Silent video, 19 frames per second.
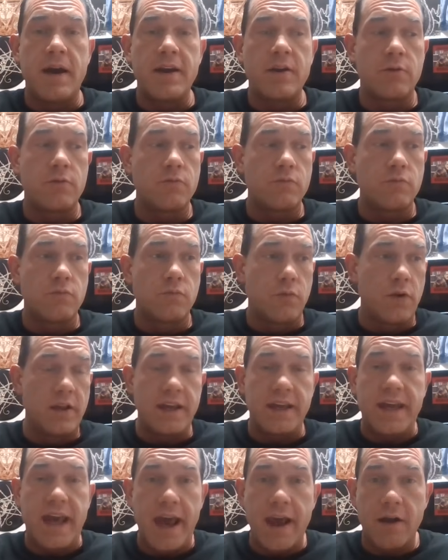I don't
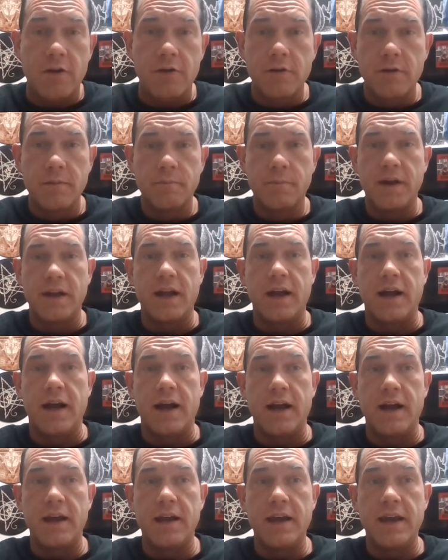really care, but uh,
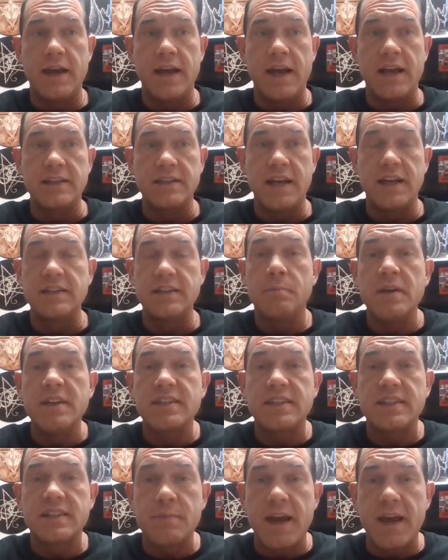I, as as a
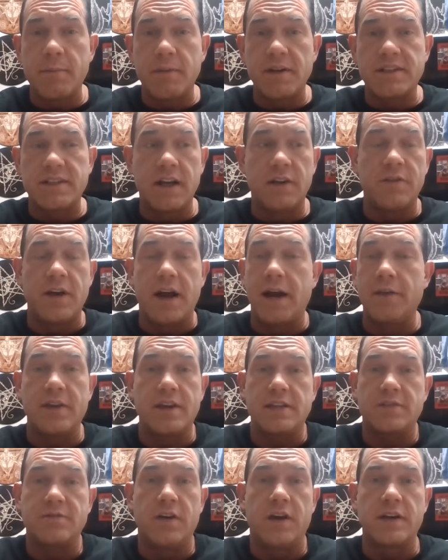businessman myself, I
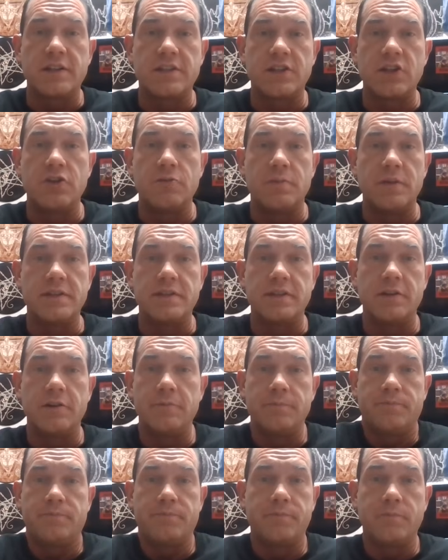think it's fucking stupid.
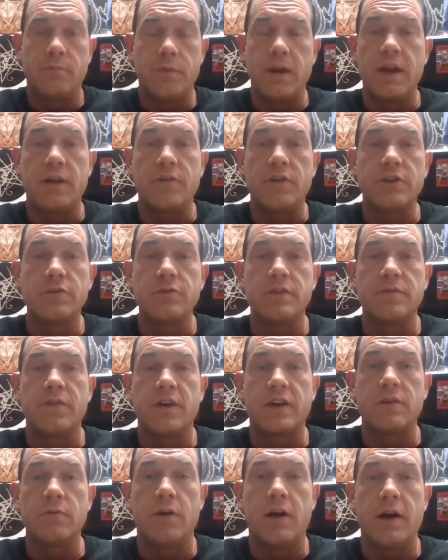So whatever, do what the
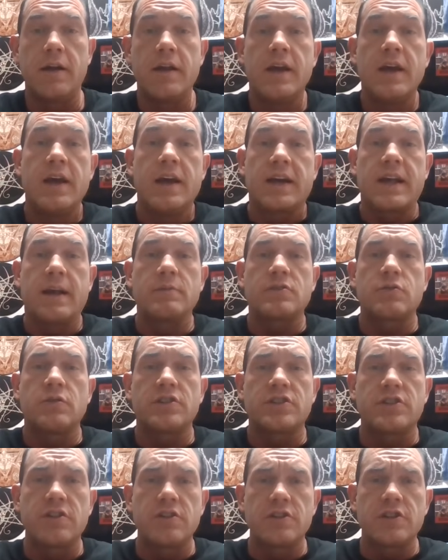fuck you want. Comes with
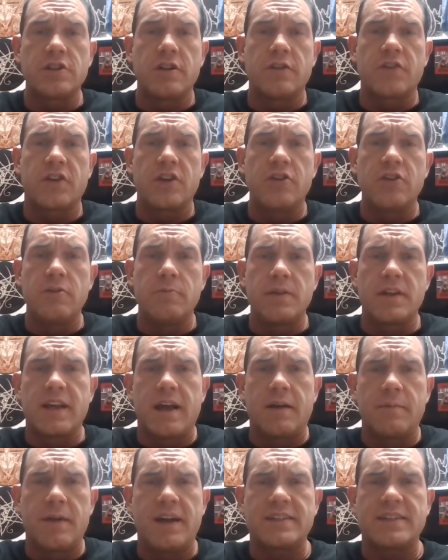surgeon, look at you.
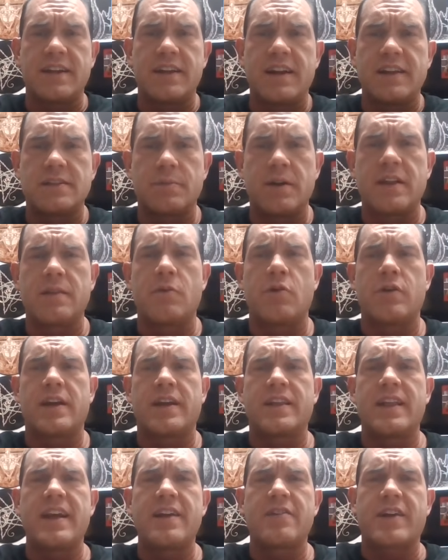How much can answer by the
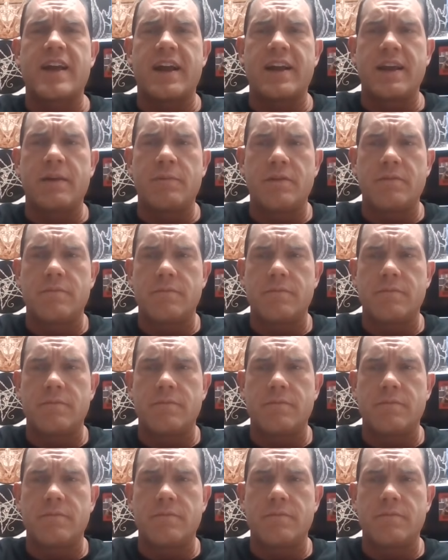morning? Later, goddamn it.